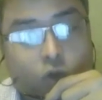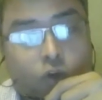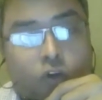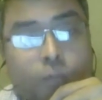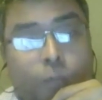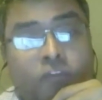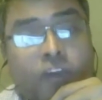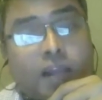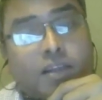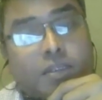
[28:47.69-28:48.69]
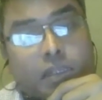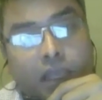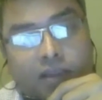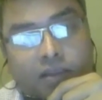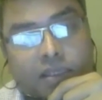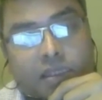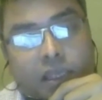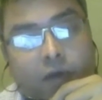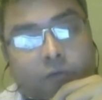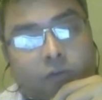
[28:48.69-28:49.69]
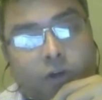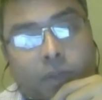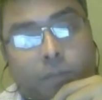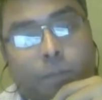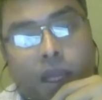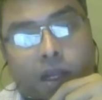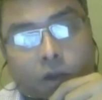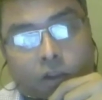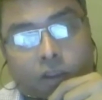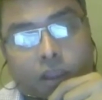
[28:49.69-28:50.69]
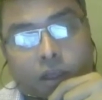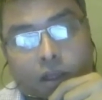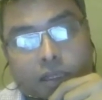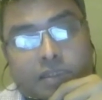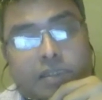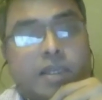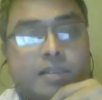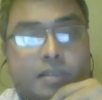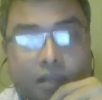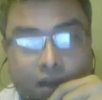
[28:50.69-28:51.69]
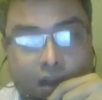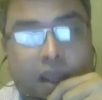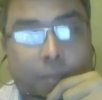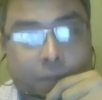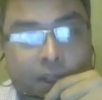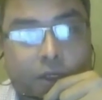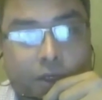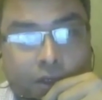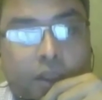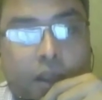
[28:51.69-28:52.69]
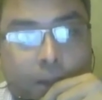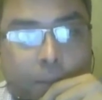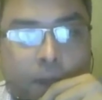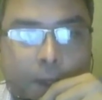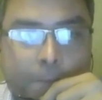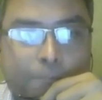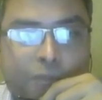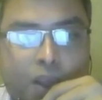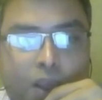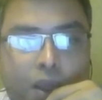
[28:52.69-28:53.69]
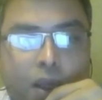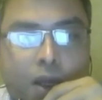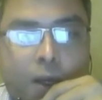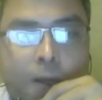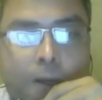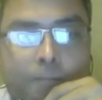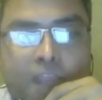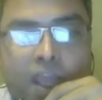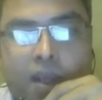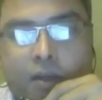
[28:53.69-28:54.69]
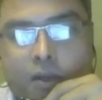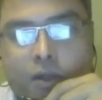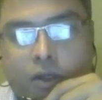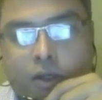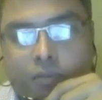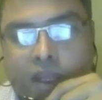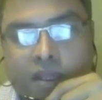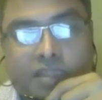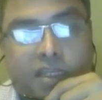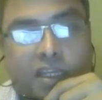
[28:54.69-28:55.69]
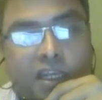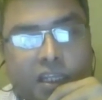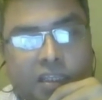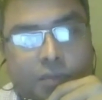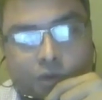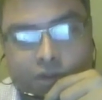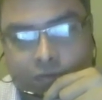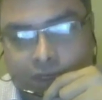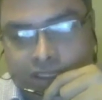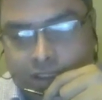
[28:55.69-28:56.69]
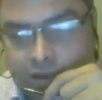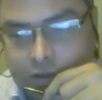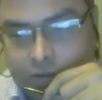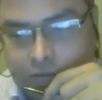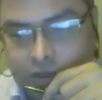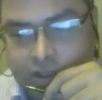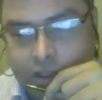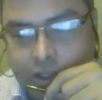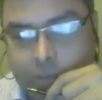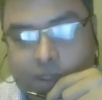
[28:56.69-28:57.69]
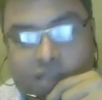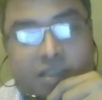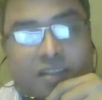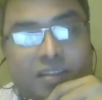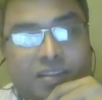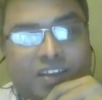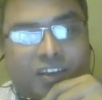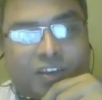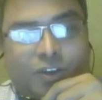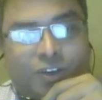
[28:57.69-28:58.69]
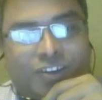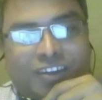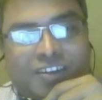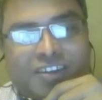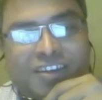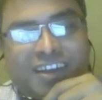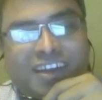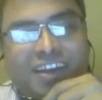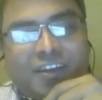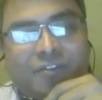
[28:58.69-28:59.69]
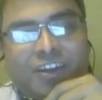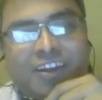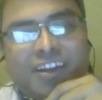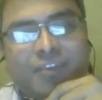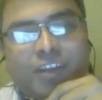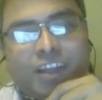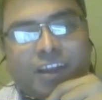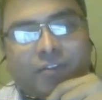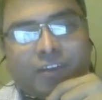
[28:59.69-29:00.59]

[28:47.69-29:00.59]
So factors like this have impact on the sales that are happening in the company. And certainly, suppose if I say that today the company sales is not good, definitely it will have